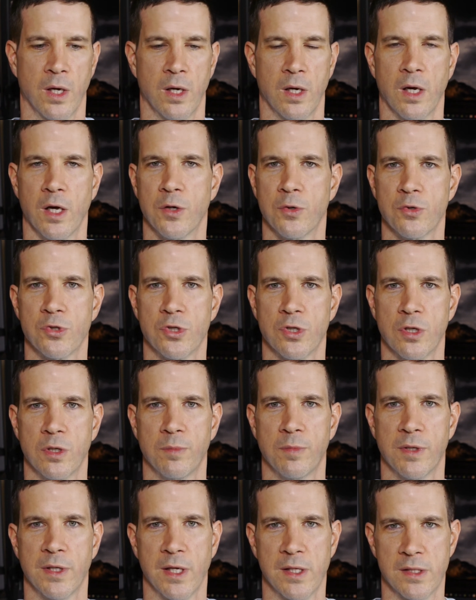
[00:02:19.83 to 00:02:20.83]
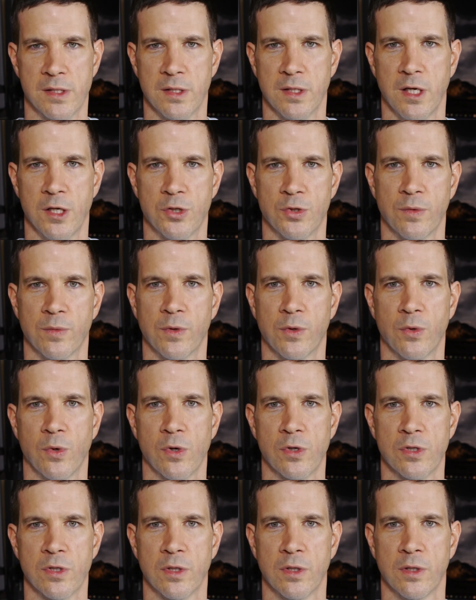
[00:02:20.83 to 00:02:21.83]
Understood, but that's the nature of the
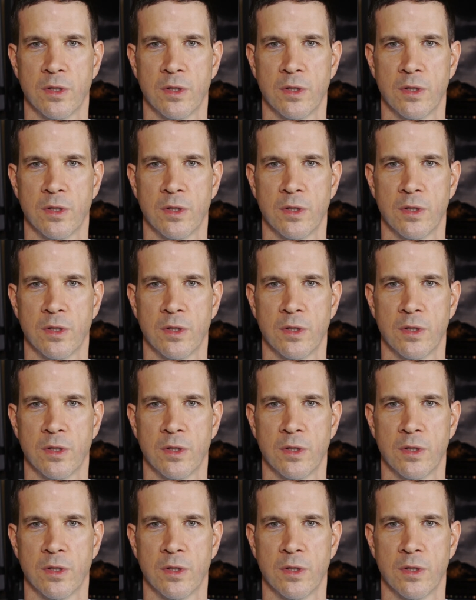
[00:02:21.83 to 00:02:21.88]
course.